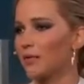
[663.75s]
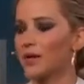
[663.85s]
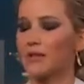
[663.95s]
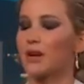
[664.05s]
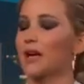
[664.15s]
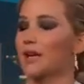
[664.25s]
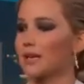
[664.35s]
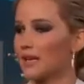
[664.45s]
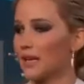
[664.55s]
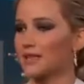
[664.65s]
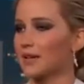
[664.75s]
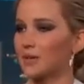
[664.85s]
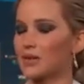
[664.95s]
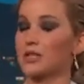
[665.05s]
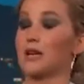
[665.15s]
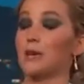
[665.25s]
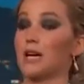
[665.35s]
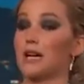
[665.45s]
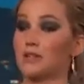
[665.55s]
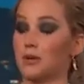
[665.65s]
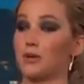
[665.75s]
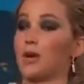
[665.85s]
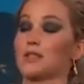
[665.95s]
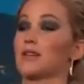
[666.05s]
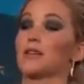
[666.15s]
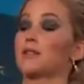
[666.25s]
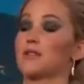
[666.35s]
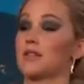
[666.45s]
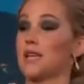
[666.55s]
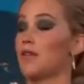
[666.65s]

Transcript: Whenever I get asked that question, like, my eyes go across. Like, it's